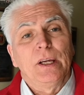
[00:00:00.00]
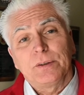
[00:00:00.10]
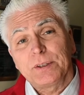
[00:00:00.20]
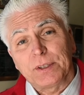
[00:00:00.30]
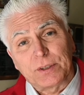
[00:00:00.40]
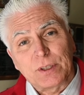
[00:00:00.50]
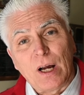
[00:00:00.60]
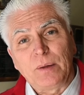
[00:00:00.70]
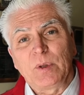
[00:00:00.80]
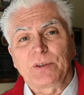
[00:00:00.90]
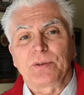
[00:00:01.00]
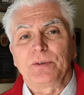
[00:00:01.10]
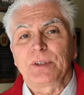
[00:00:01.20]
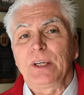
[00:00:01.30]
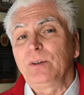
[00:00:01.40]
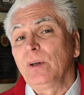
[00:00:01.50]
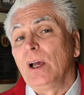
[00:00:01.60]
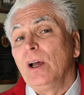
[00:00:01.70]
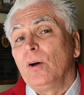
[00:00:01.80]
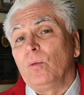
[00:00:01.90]
This is Tom Olsewski
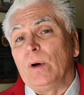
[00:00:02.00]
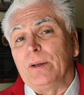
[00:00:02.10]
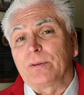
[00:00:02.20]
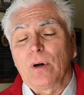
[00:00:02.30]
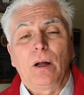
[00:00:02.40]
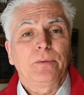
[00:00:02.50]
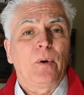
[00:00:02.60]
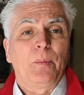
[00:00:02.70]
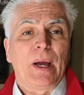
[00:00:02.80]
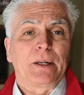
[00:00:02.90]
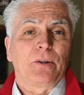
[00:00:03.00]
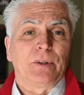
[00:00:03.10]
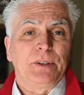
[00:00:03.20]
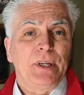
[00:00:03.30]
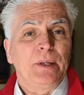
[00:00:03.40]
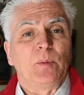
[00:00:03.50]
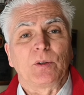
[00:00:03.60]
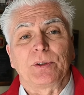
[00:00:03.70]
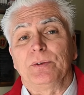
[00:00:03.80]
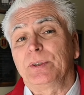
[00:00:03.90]
with Coldwell Banker and Team
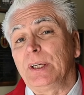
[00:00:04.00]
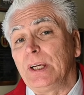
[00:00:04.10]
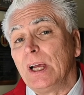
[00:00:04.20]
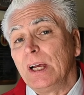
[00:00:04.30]
Olsewski